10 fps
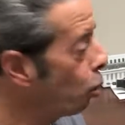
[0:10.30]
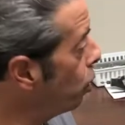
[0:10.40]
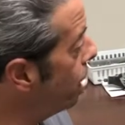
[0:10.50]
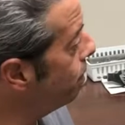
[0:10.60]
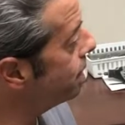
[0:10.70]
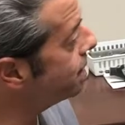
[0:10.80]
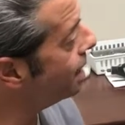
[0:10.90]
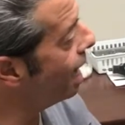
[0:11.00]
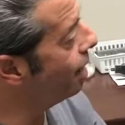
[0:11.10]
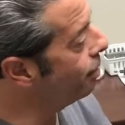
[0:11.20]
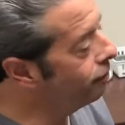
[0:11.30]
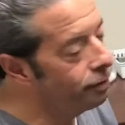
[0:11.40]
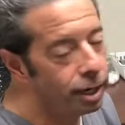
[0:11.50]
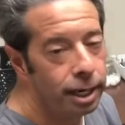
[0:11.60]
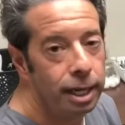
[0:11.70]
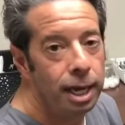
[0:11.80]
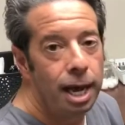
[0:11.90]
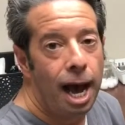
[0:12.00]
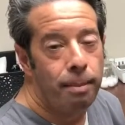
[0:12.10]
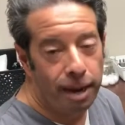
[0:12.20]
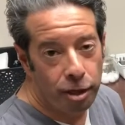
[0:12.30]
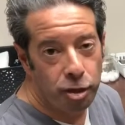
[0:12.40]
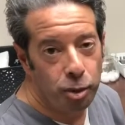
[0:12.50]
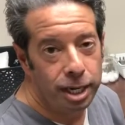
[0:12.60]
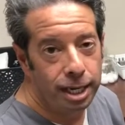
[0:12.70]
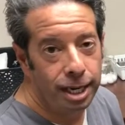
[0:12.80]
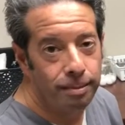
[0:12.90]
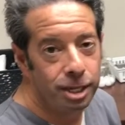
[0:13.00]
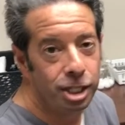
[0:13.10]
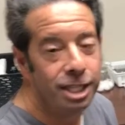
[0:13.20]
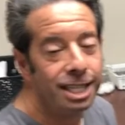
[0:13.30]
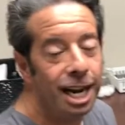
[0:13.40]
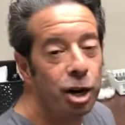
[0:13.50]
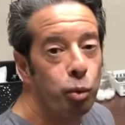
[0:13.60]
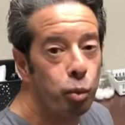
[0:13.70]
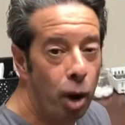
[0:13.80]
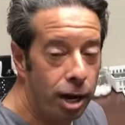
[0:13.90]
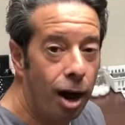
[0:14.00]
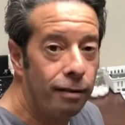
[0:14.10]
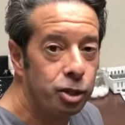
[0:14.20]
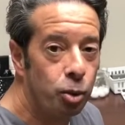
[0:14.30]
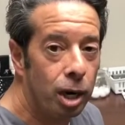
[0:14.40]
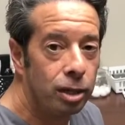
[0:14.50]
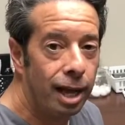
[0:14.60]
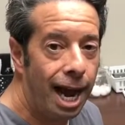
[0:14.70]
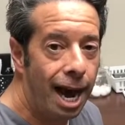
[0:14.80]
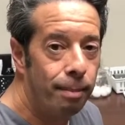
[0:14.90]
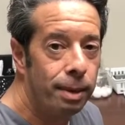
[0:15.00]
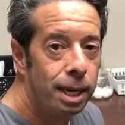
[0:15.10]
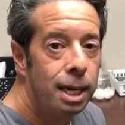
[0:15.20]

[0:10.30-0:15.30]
We're able to scan the foot and make a 3D image and send it right off to our lab